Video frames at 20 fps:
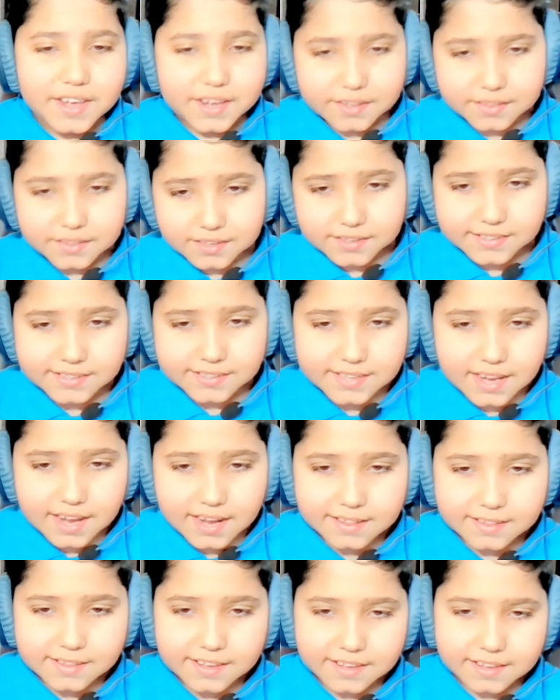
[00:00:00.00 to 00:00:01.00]
In the
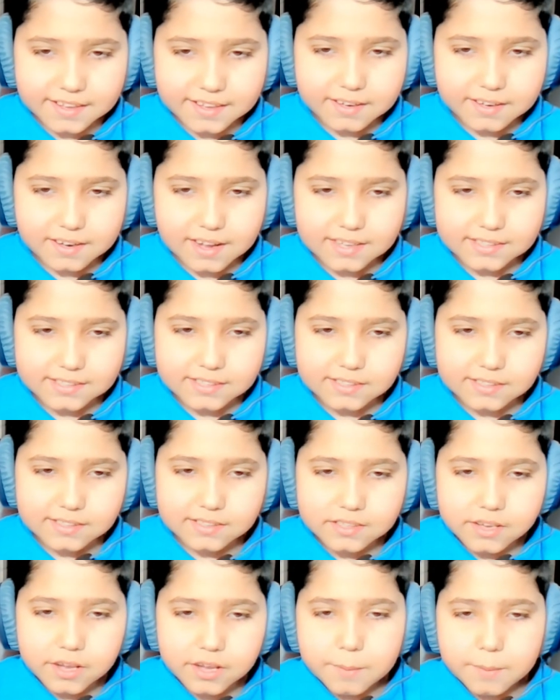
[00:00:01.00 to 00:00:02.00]
design thinking classes,
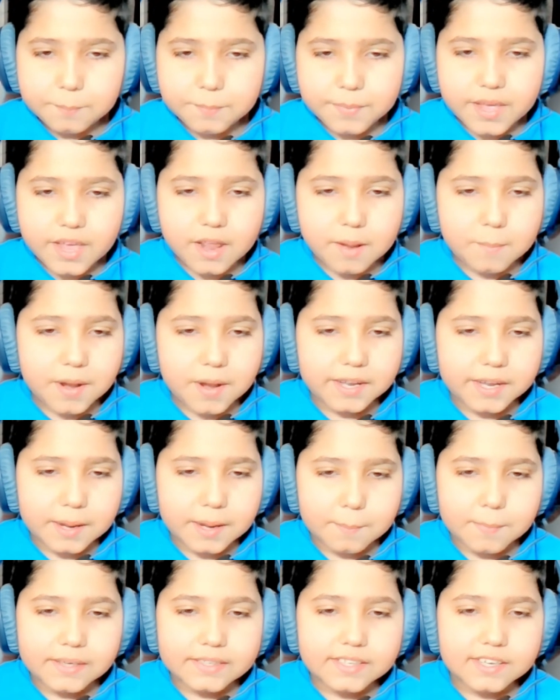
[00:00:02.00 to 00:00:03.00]
me and my
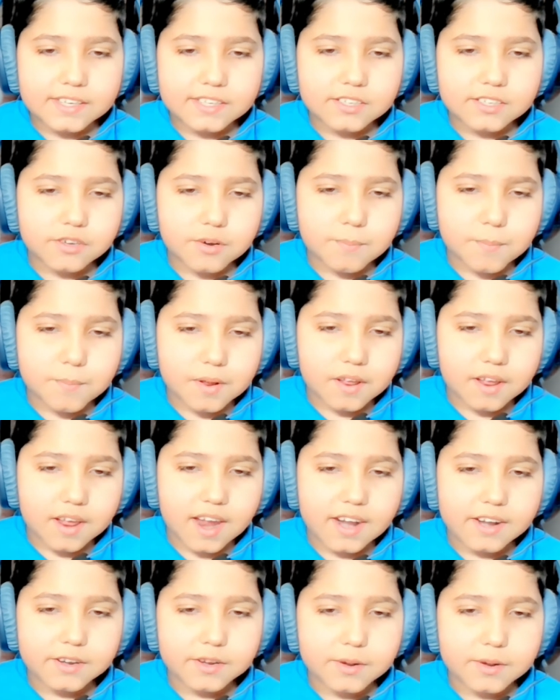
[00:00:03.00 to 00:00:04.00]
teammates
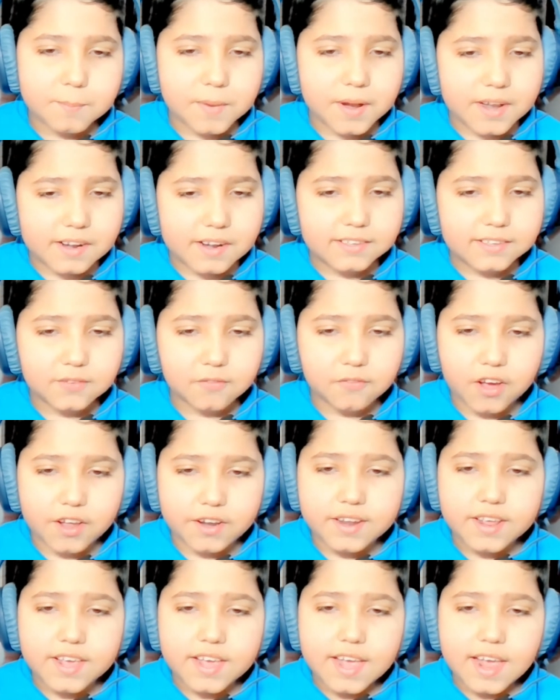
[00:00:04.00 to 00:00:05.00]
had tremendous fun
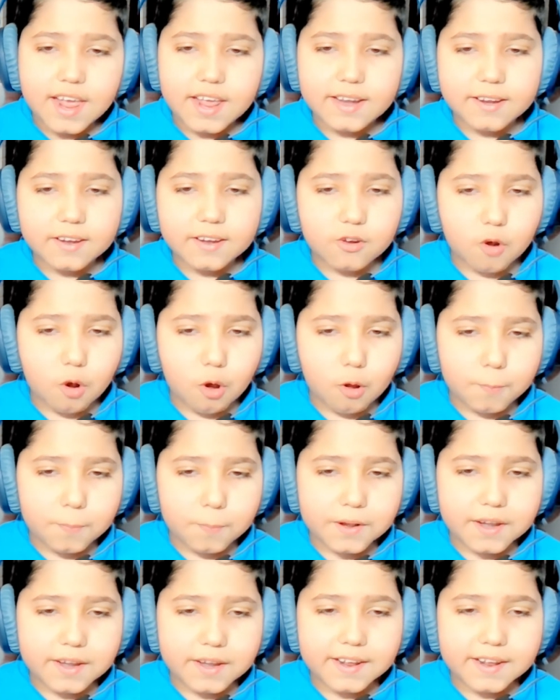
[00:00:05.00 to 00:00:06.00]
in
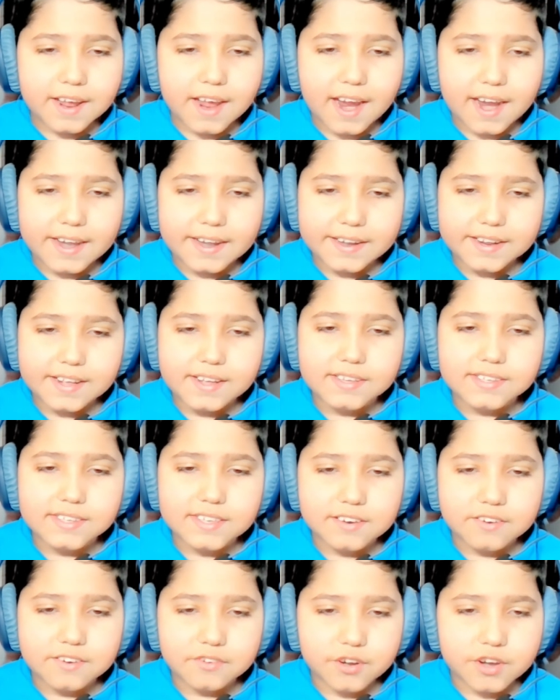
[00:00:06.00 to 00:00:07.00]
incorporating ideas
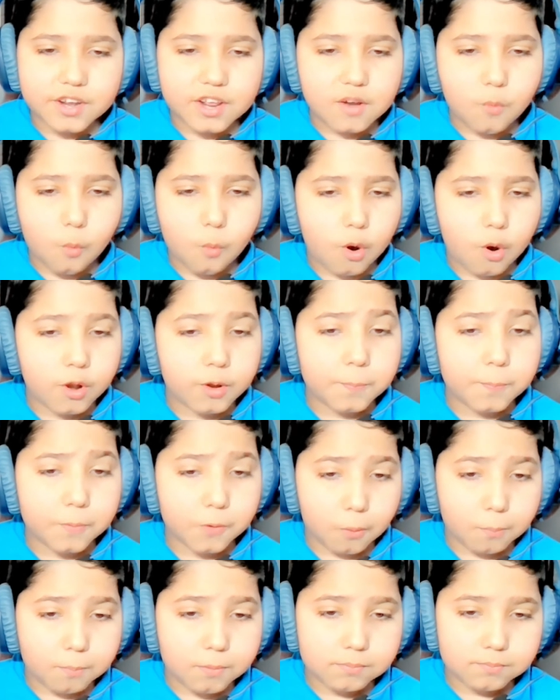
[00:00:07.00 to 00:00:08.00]
in real-world
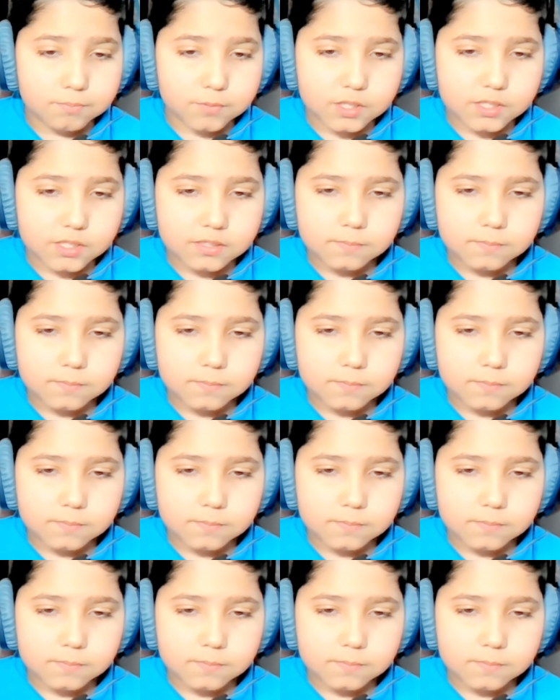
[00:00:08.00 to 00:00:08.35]
problems.